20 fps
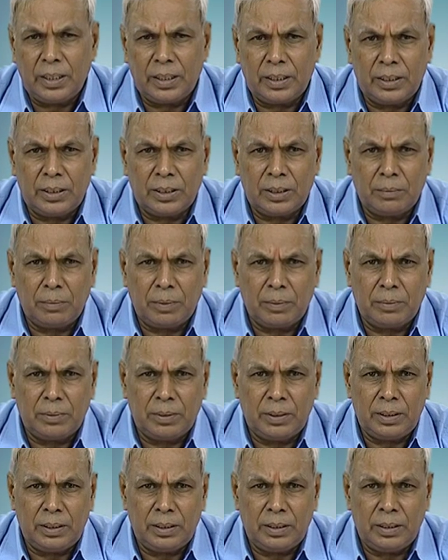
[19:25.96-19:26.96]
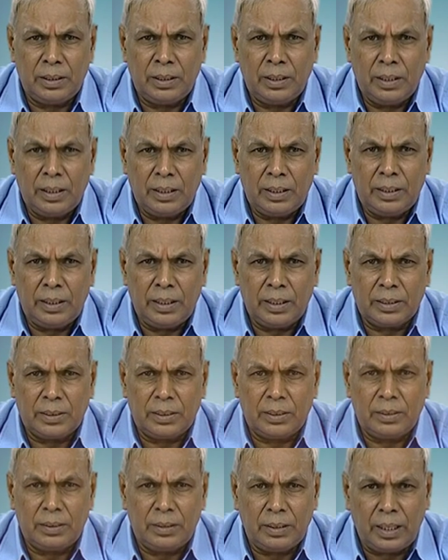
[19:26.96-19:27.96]
are the some of the
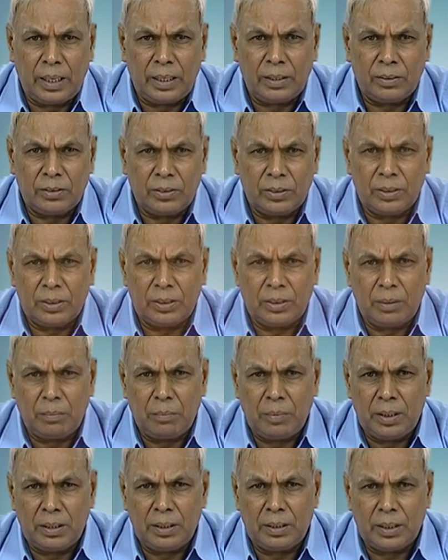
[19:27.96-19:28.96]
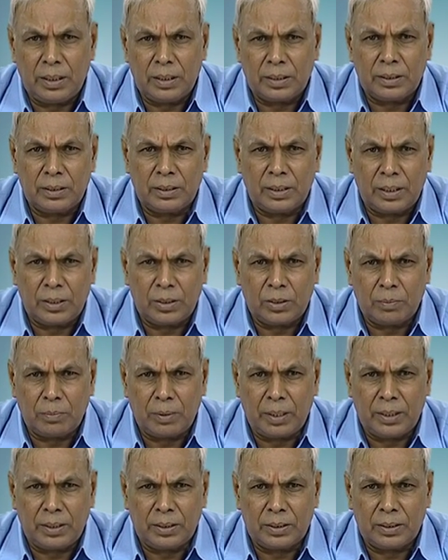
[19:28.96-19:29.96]
reaction dehydrogenation, the main reaction
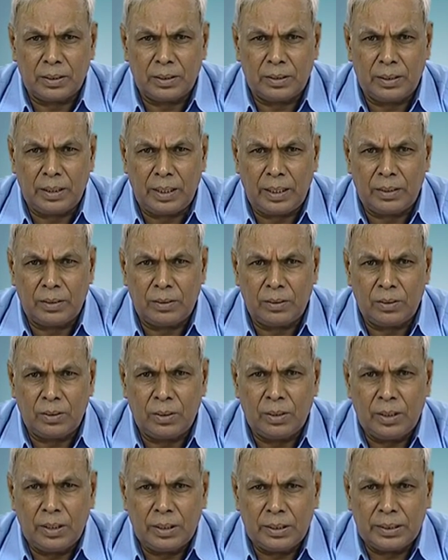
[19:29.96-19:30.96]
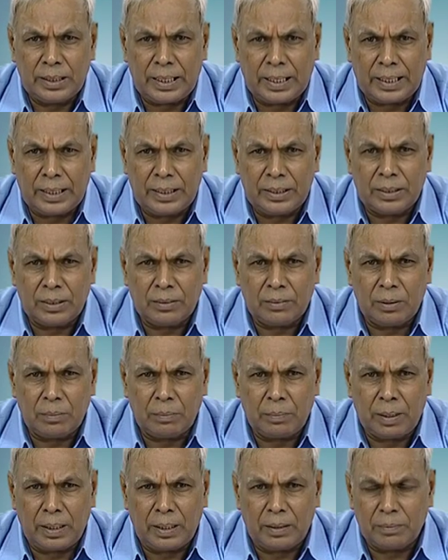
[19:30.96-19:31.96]
isomerization, dehydrocyclization of the
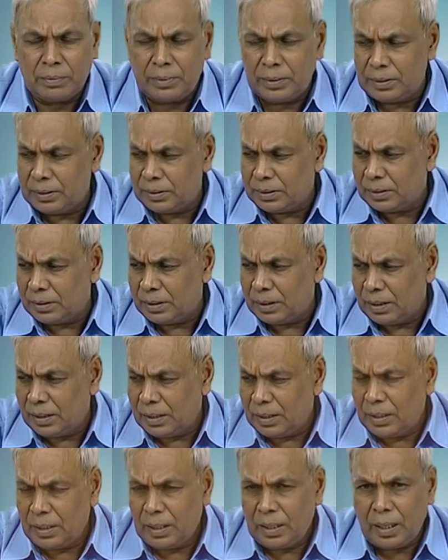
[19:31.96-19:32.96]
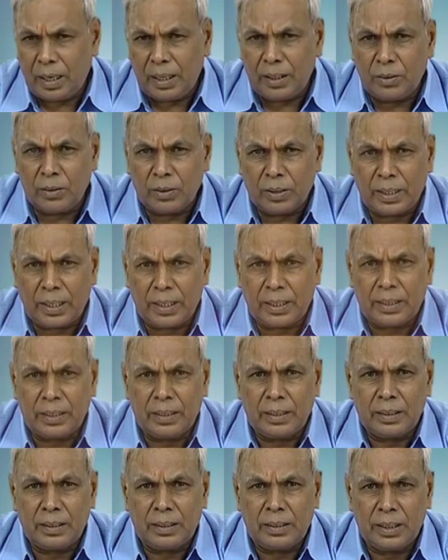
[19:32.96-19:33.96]
paraffins,
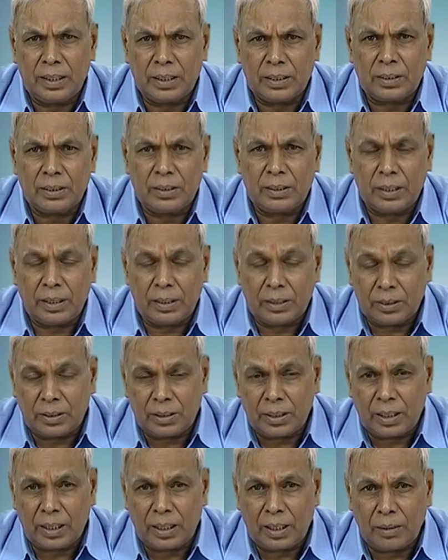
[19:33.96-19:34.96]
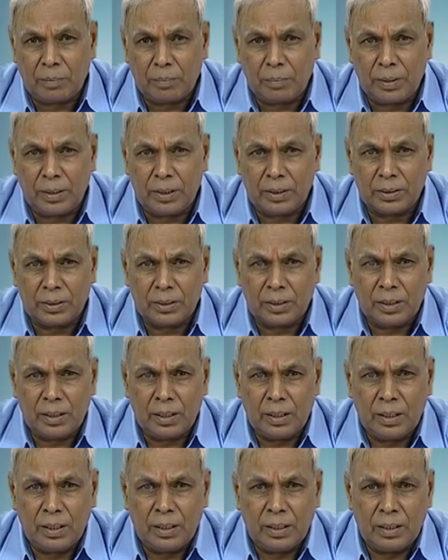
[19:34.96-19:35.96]
hydrocracking reaction that is taking place
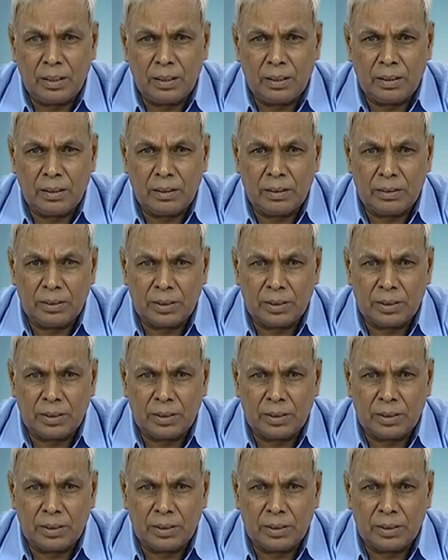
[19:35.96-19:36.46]
uh,